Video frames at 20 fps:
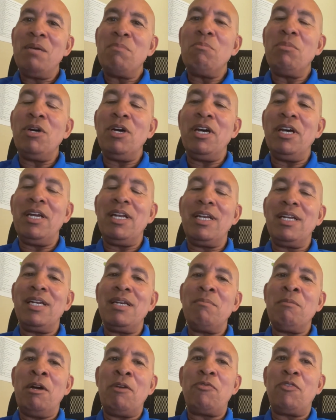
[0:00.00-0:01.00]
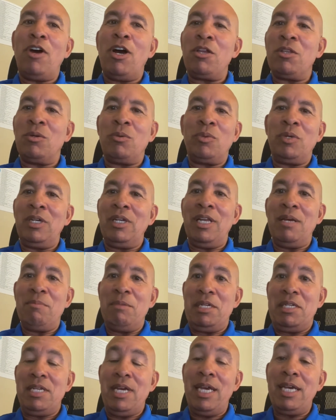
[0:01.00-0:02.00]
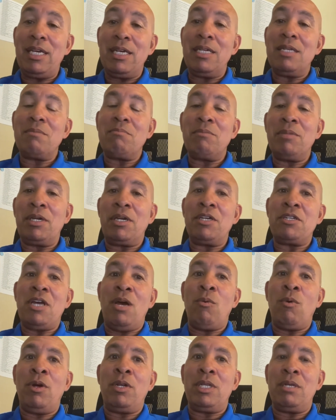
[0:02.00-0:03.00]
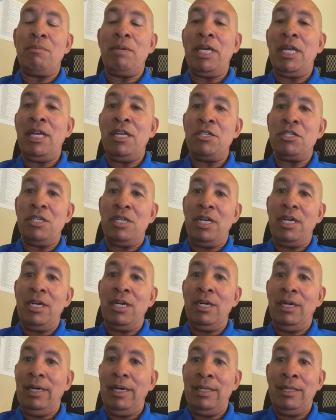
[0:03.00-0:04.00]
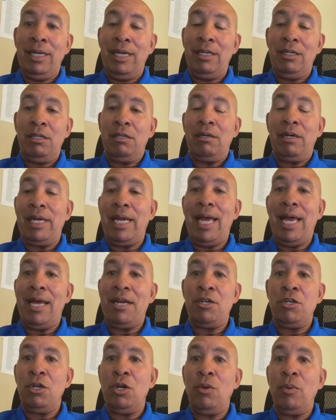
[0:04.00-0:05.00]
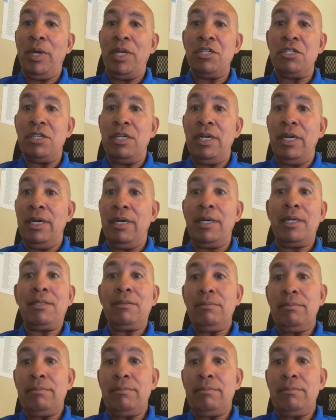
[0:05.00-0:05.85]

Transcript: but my father wouldn't let me take it because I wanted to be an engineer, and they literally had no engineering.